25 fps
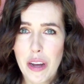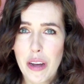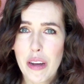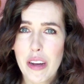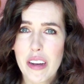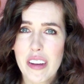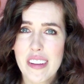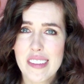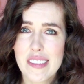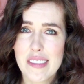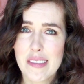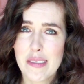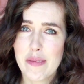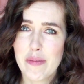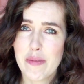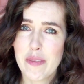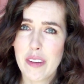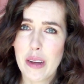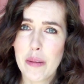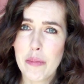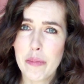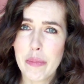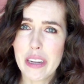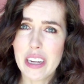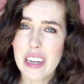if
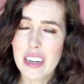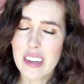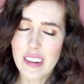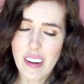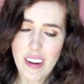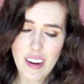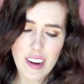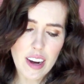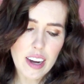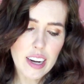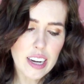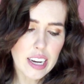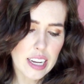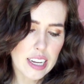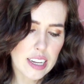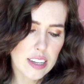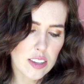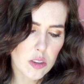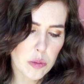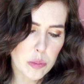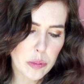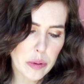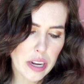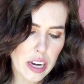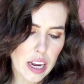I'm being
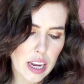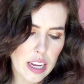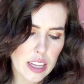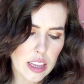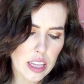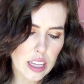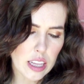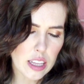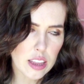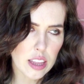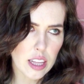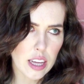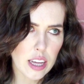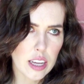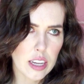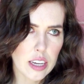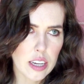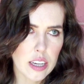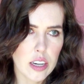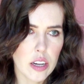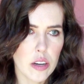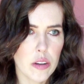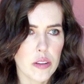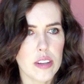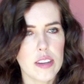honest, but I think that,
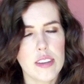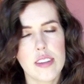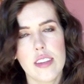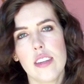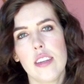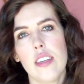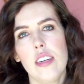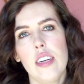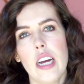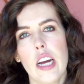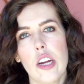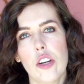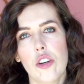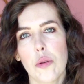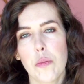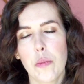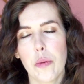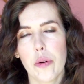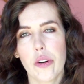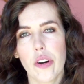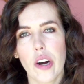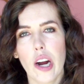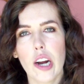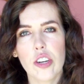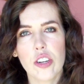you know, that's, it's a natural
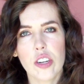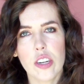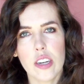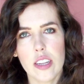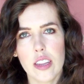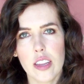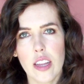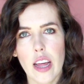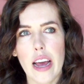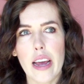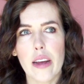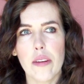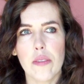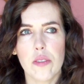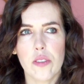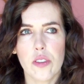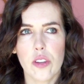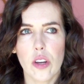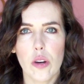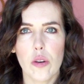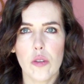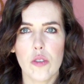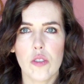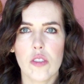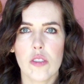progression in life,
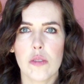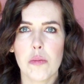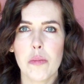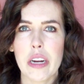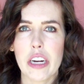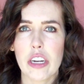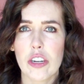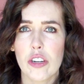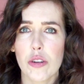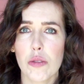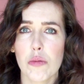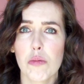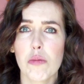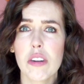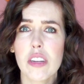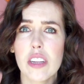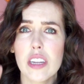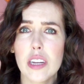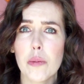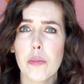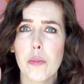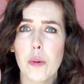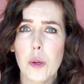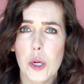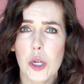so it just makes you
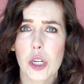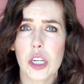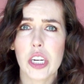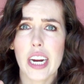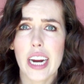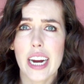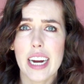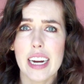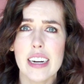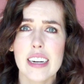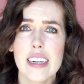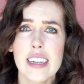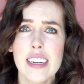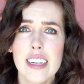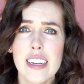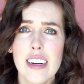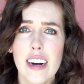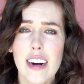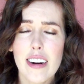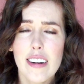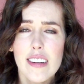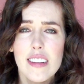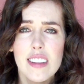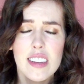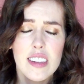really appreciate
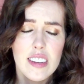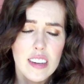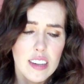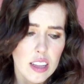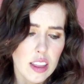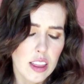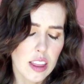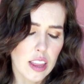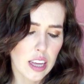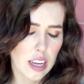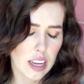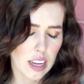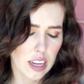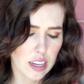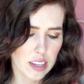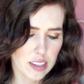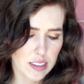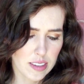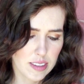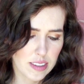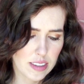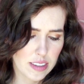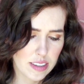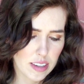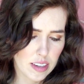all the good
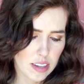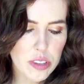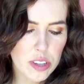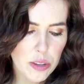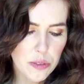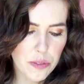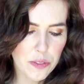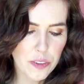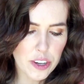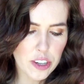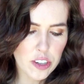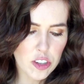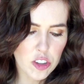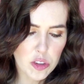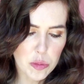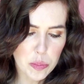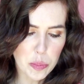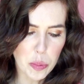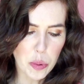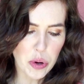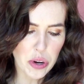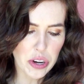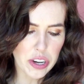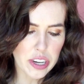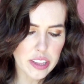things. What was the first
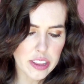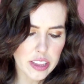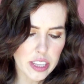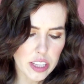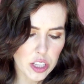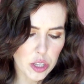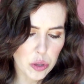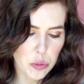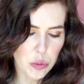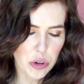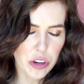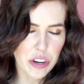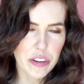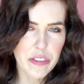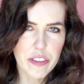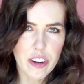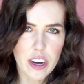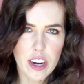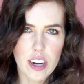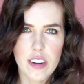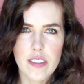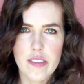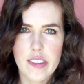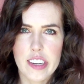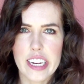sport that you were
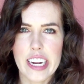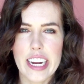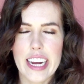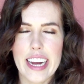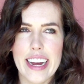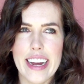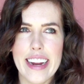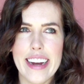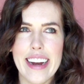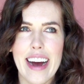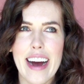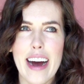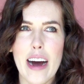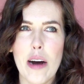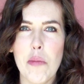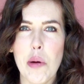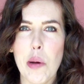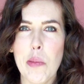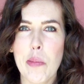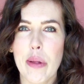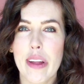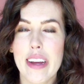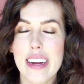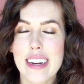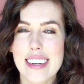involved in?
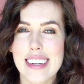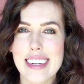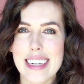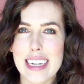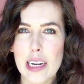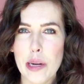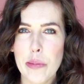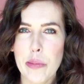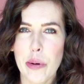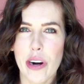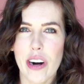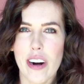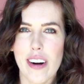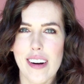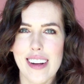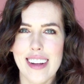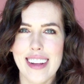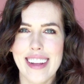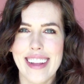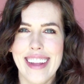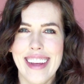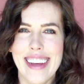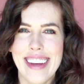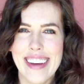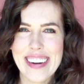I played
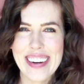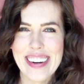t-ball. They